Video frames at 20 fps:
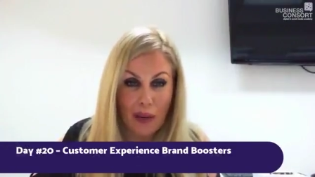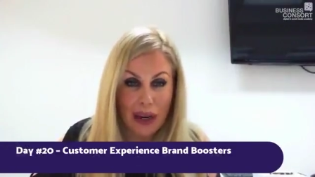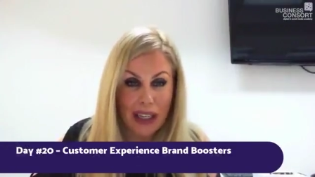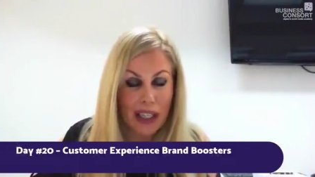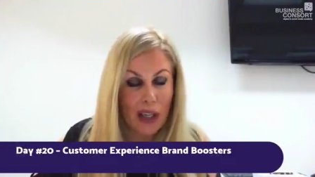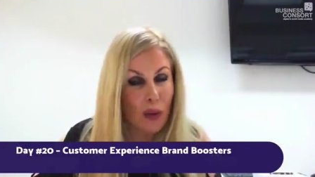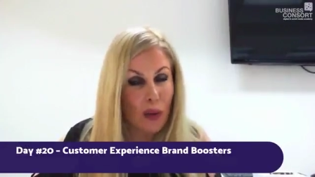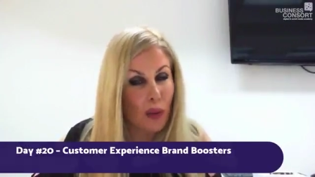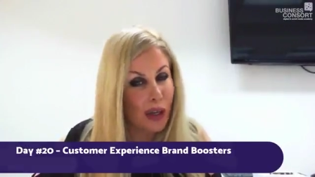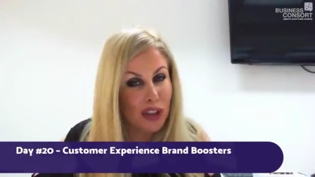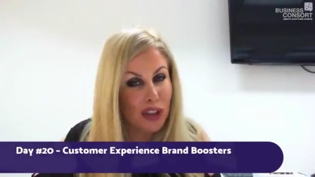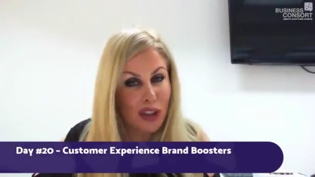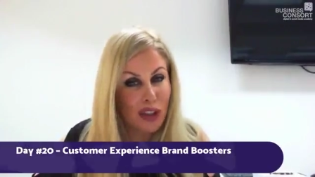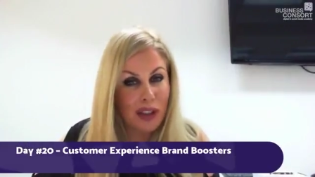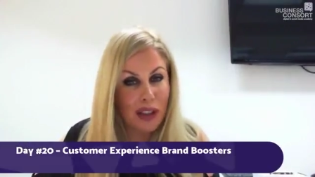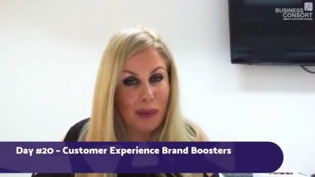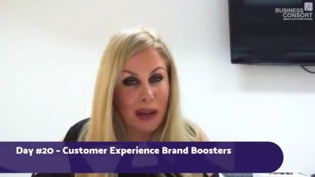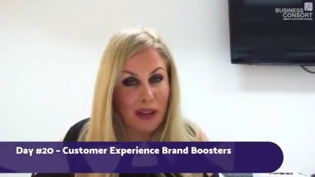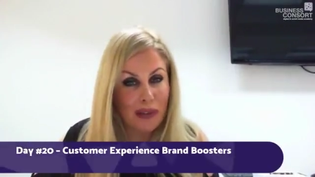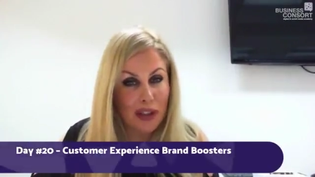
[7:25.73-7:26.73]
Any questions
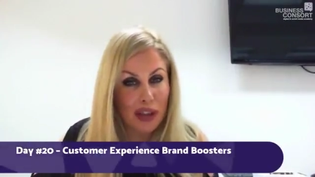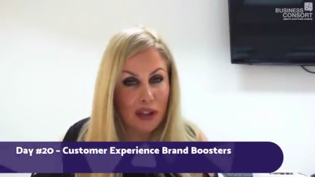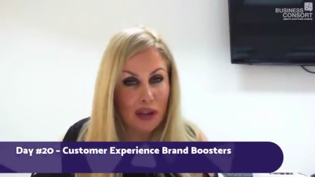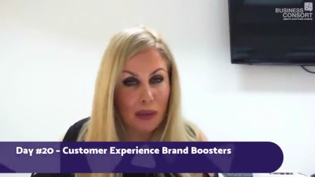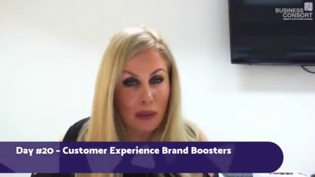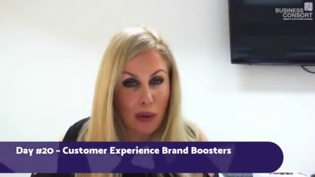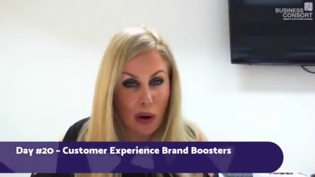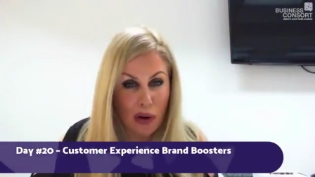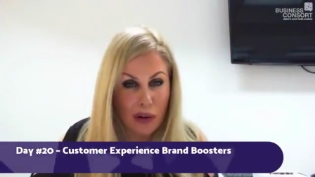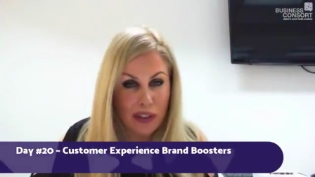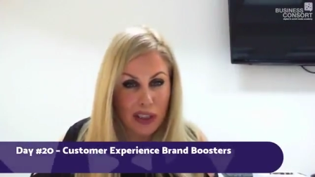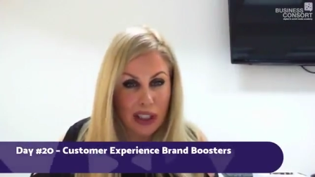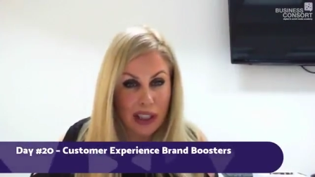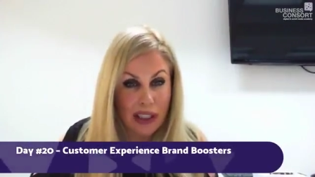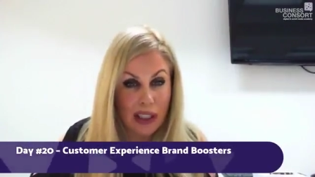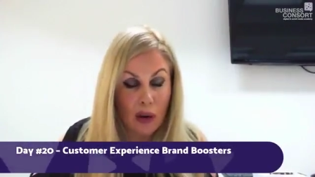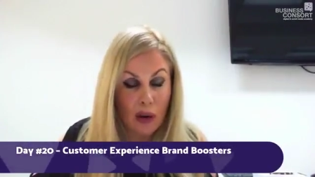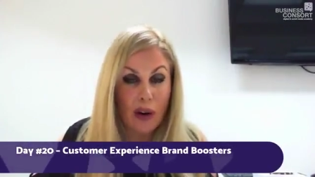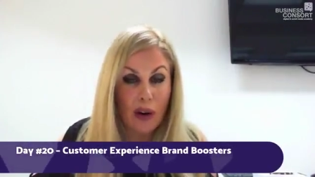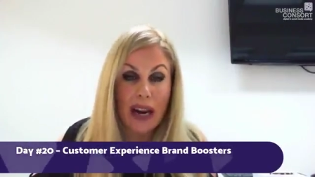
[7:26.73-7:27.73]
about digital
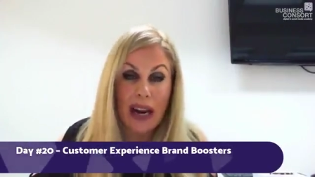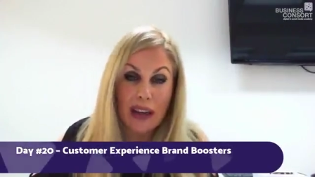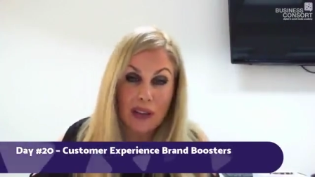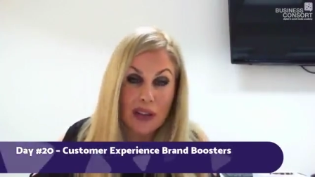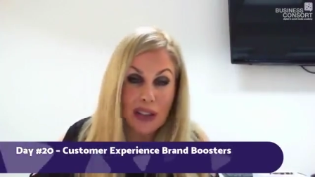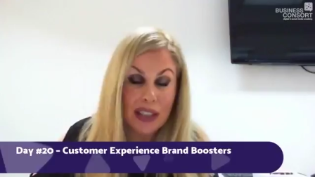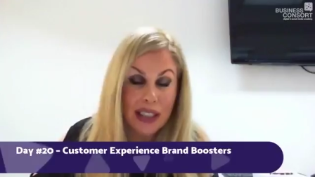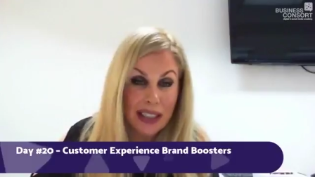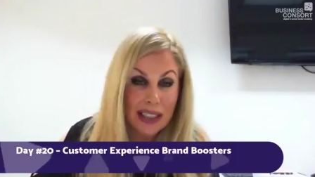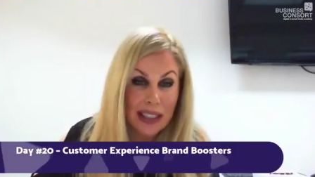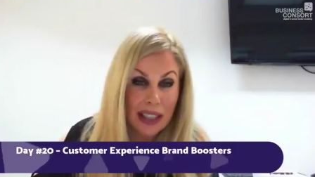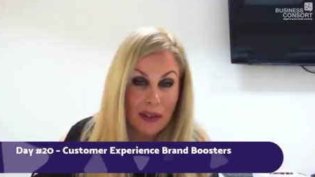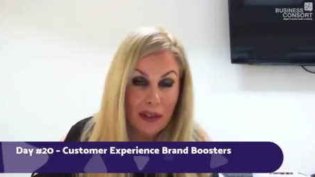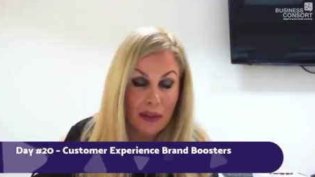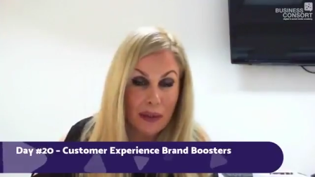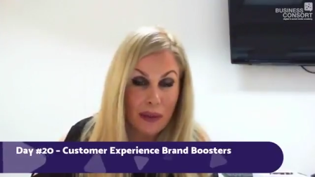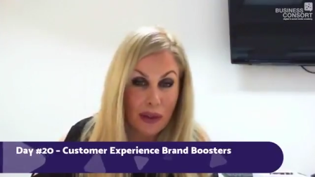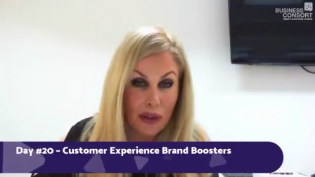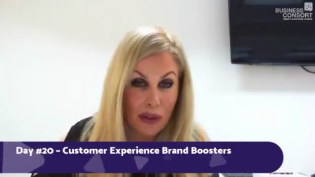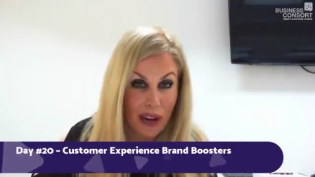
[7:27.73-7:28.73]
marketing or how to stand out
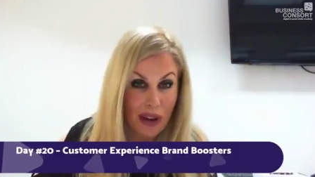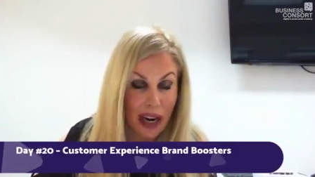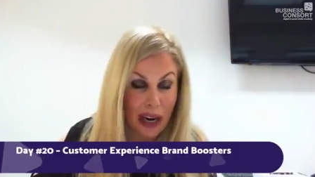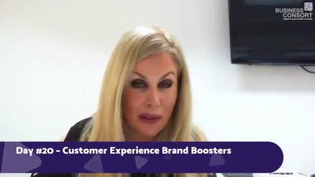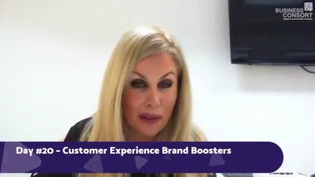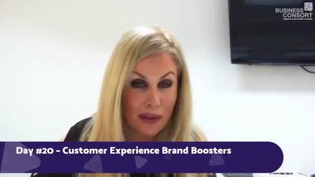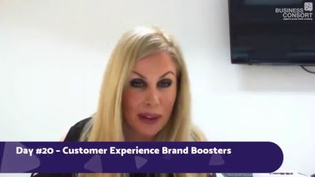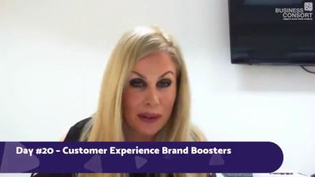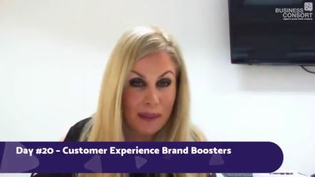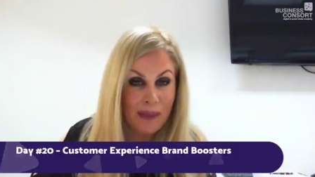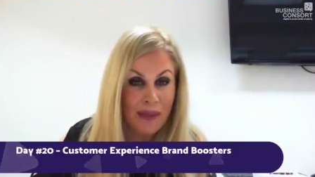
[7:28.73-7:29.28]
from the crowd.